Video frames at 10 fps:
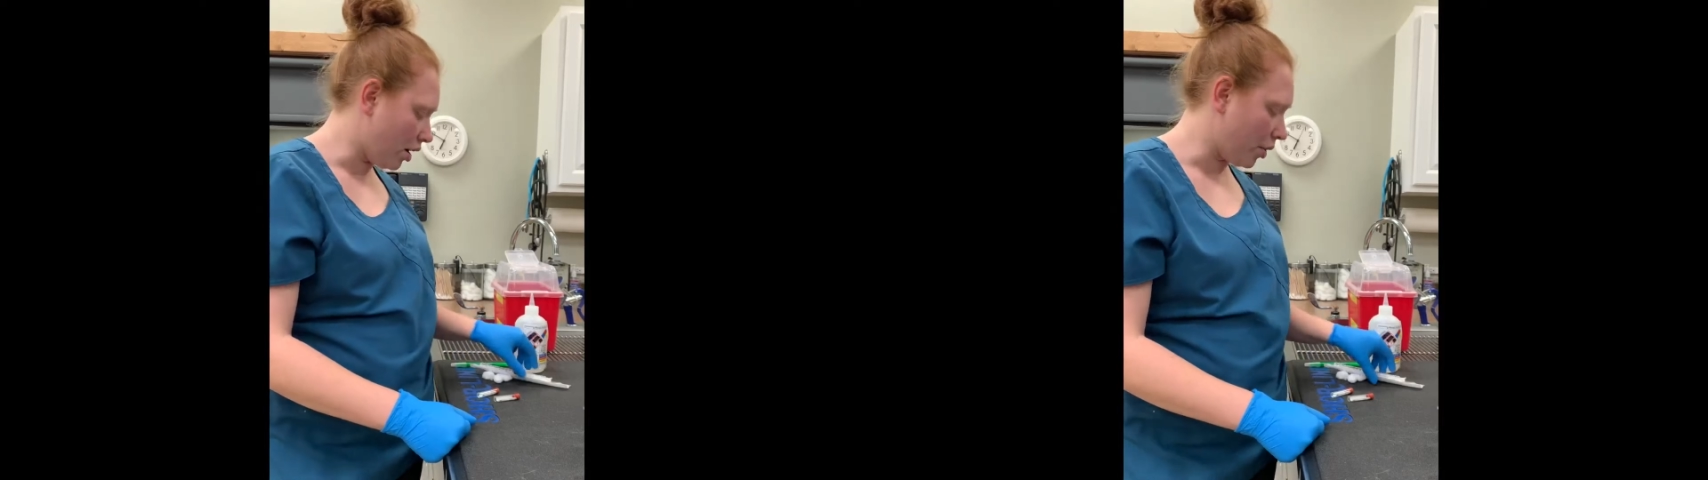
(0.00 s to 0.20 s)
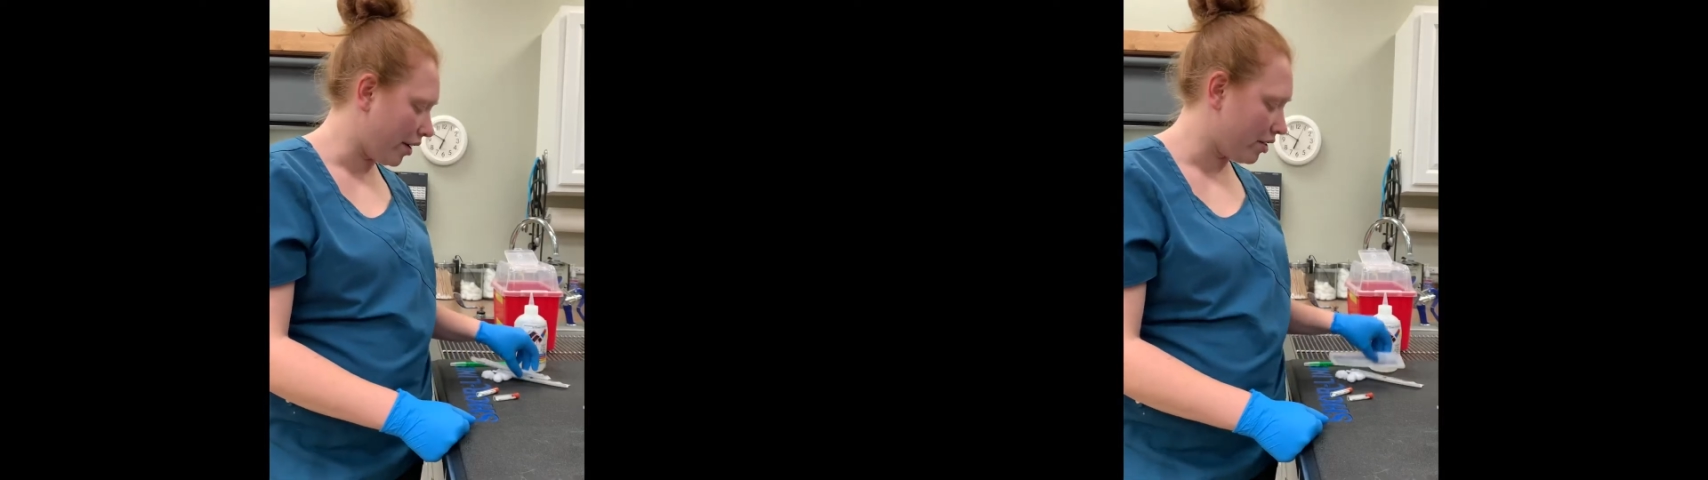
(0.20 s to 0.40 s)

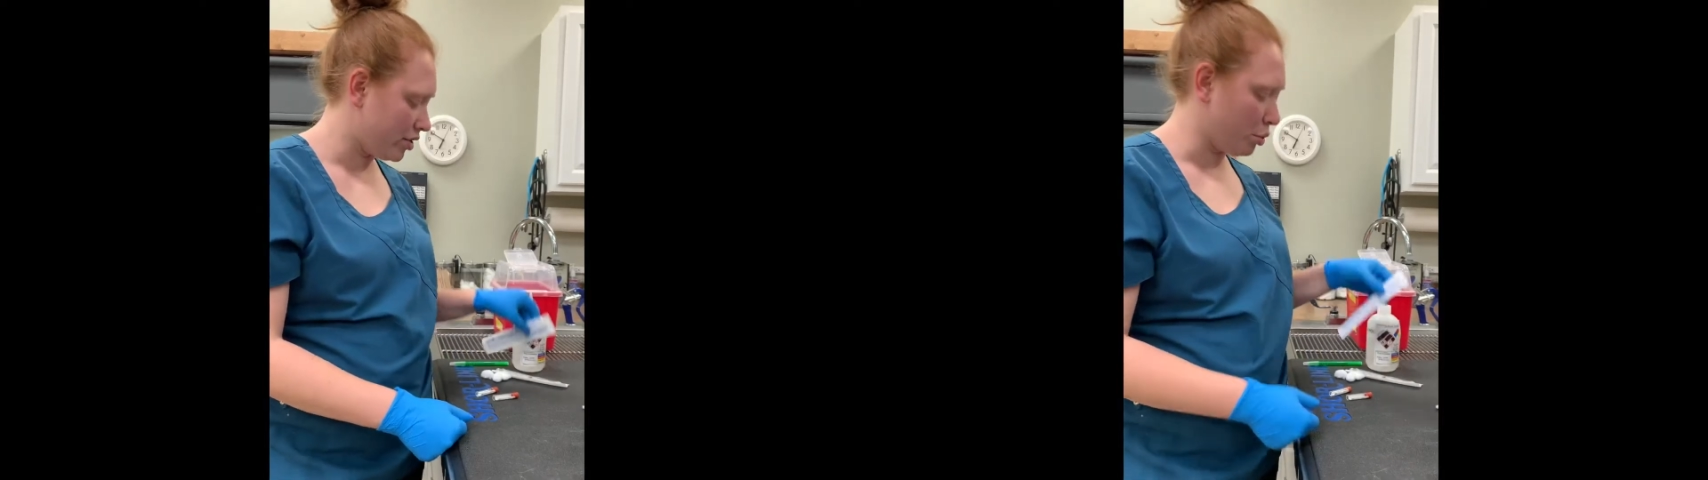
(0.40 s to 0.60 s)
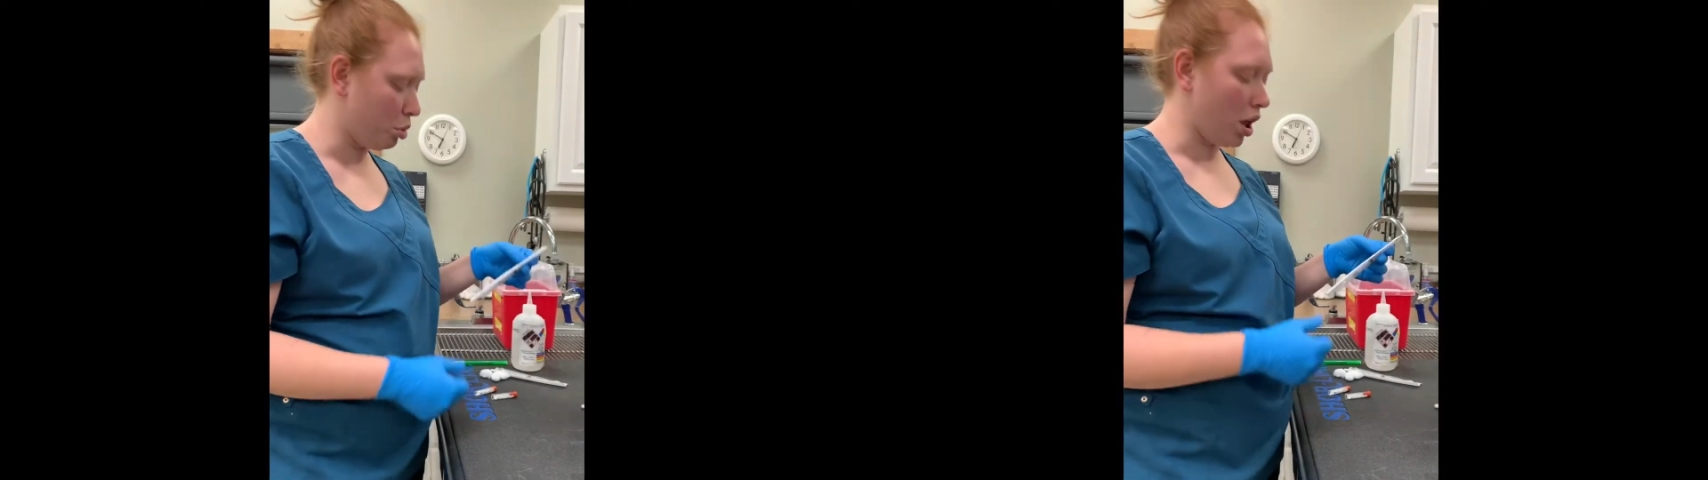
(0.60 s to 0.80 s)
we have our
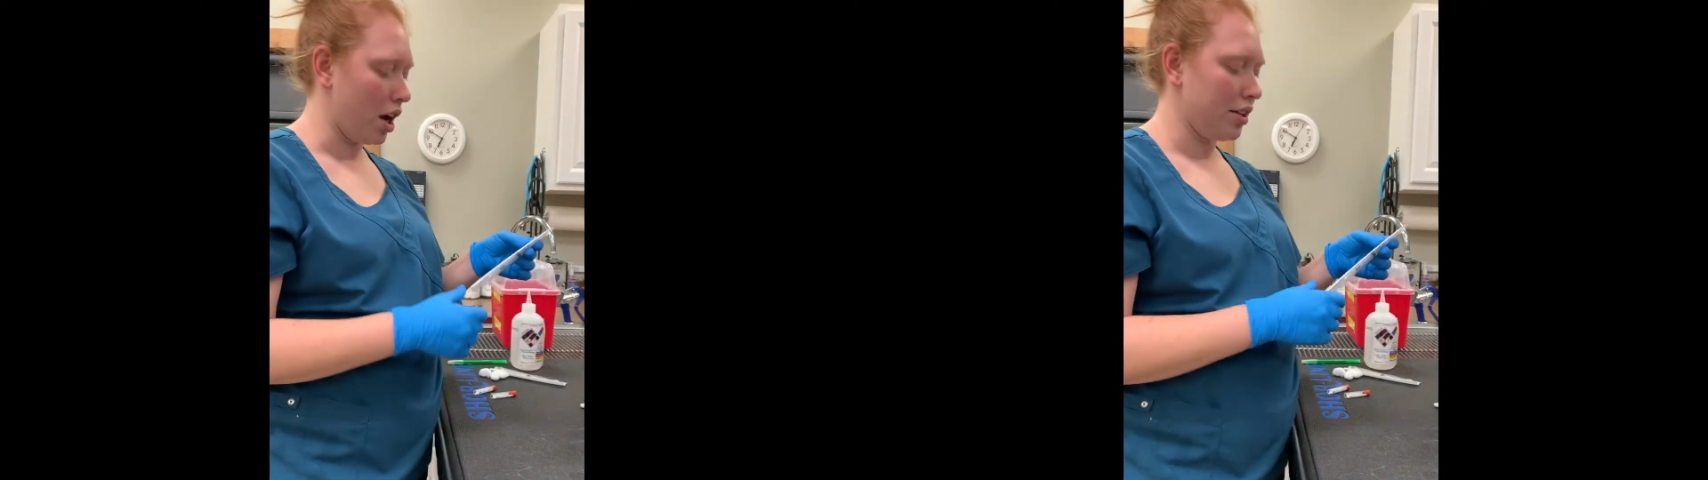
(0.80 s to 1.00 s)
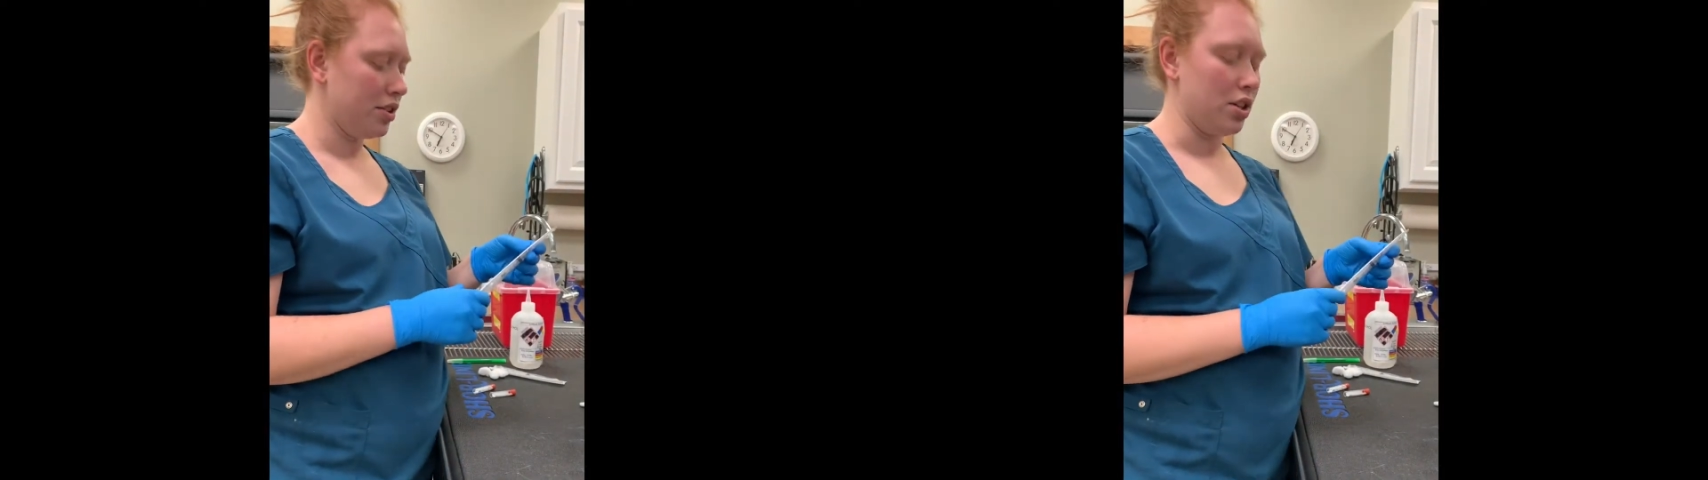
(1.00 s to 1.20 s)

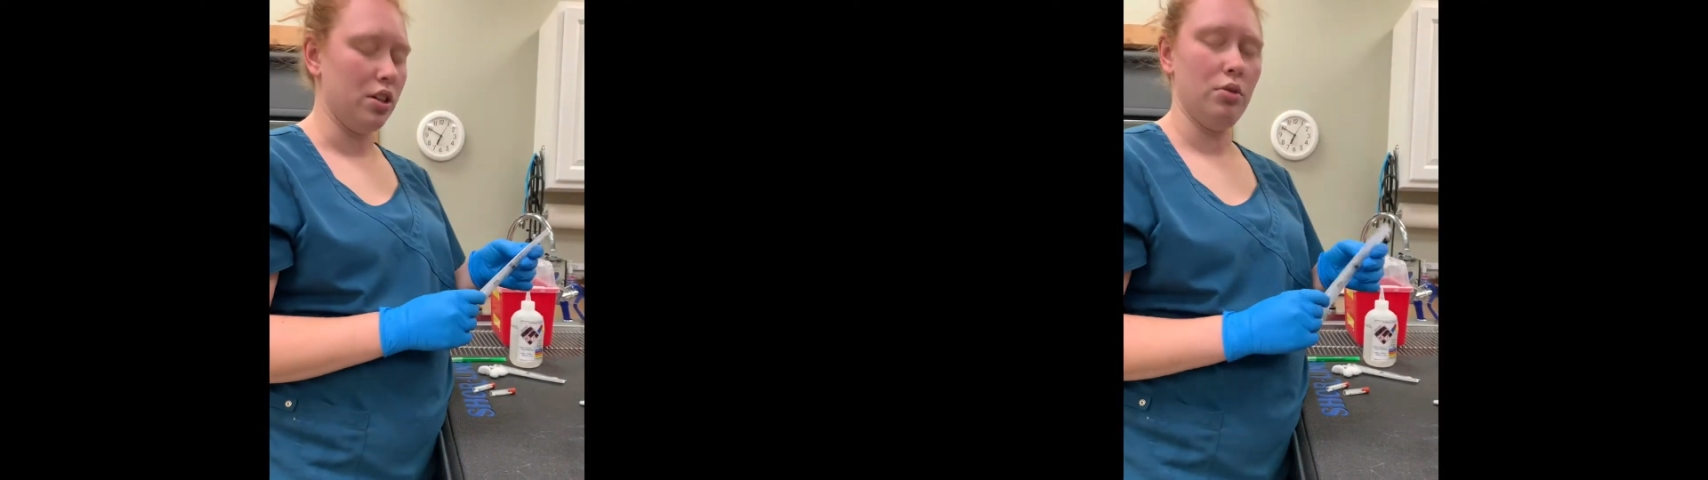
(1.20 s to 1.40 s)
supplies here.